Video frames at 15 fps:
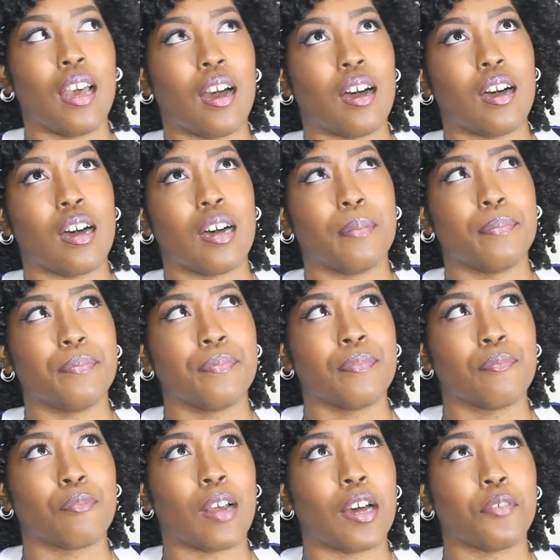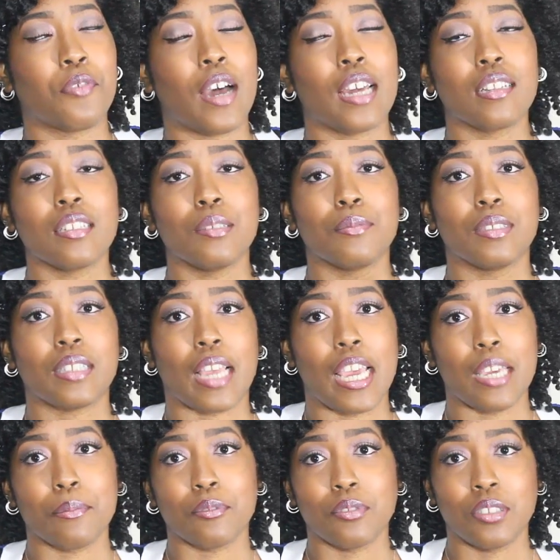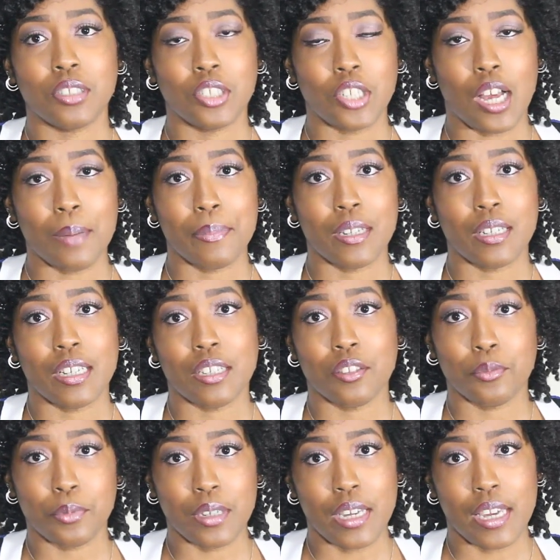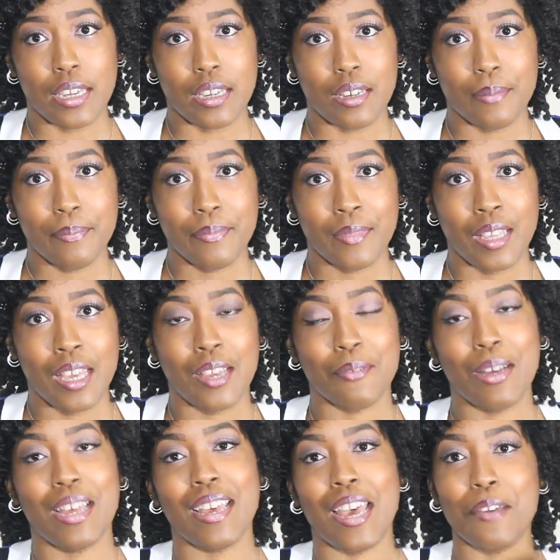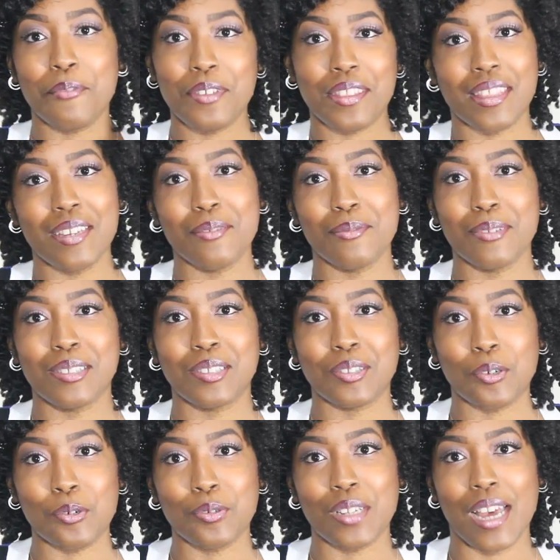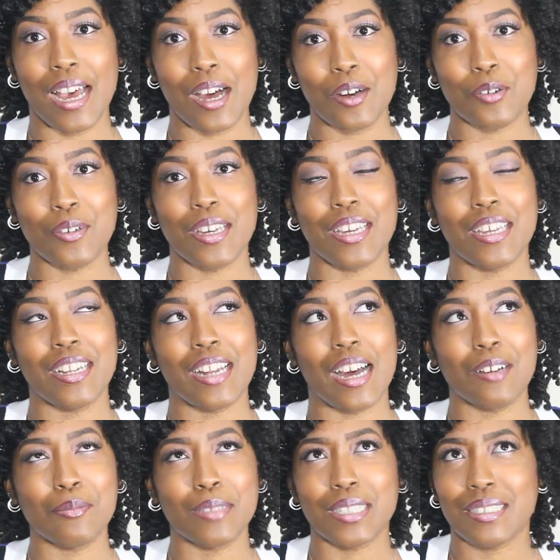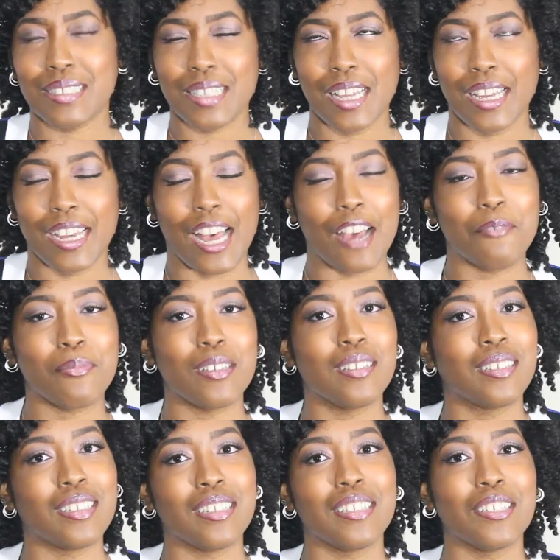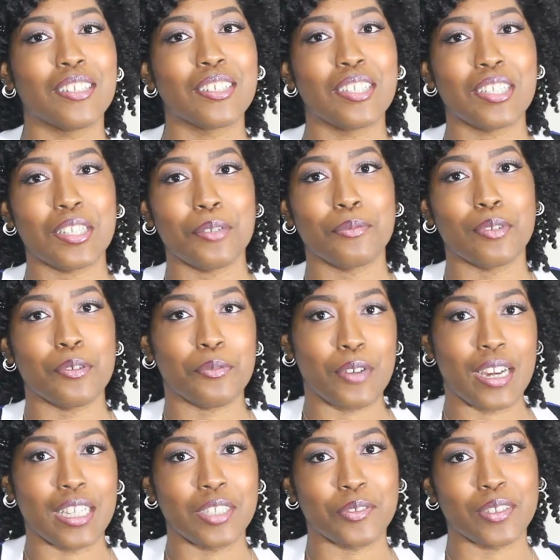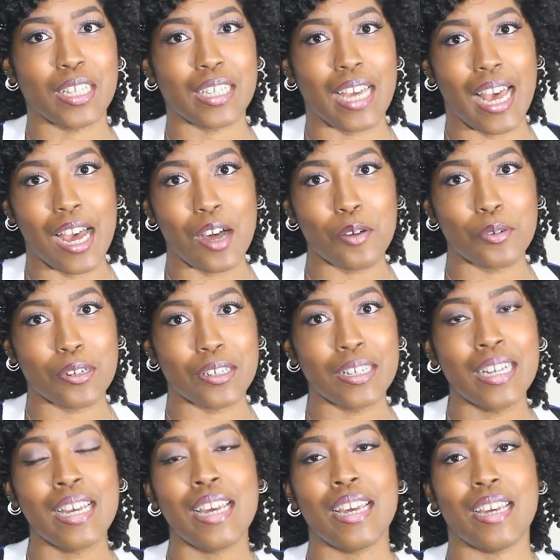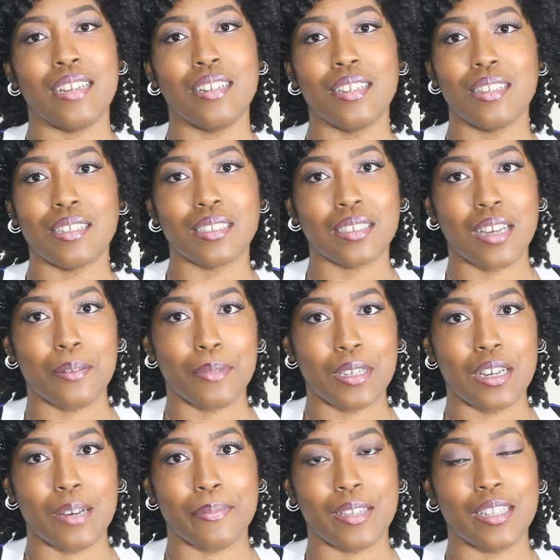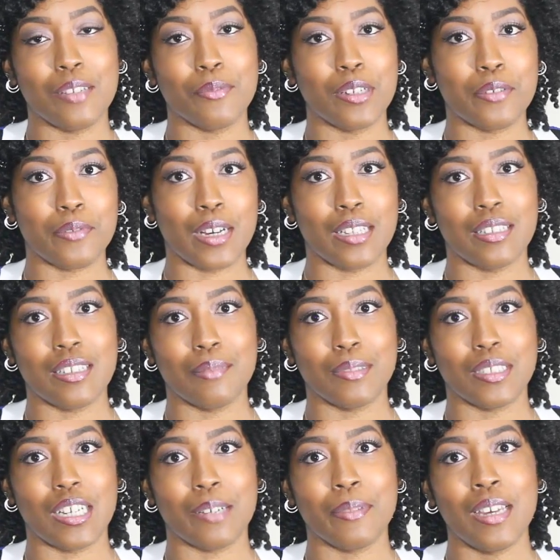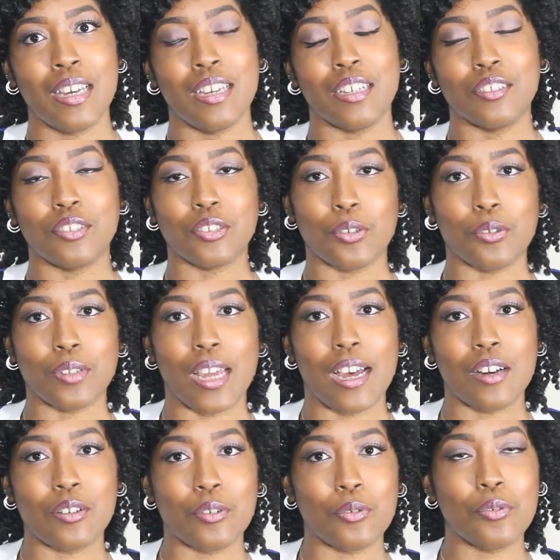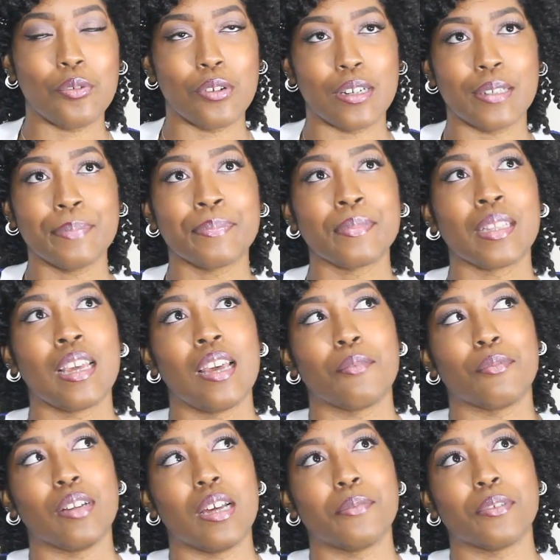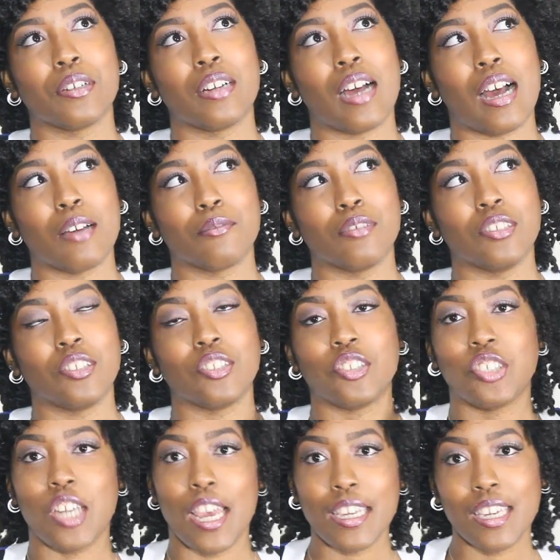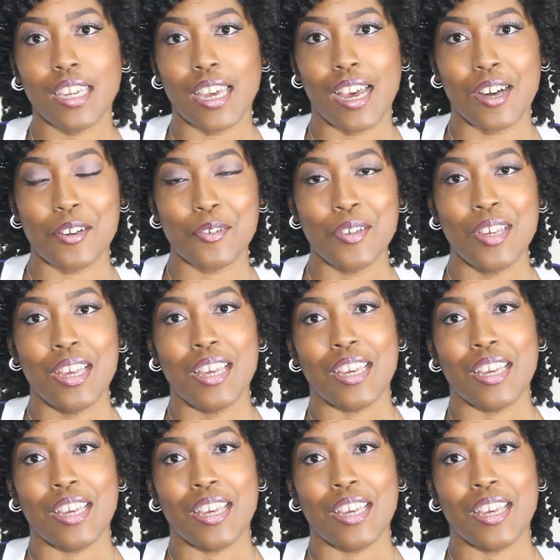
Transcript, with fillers: um, when I finally was able to shop at like three A M, everything was sold out, and I was just like, I've been sitting here clicking refresh for like an hour and nothing's coming up, and then when it finally comes up, it's sold out. Or whenever I was checking out,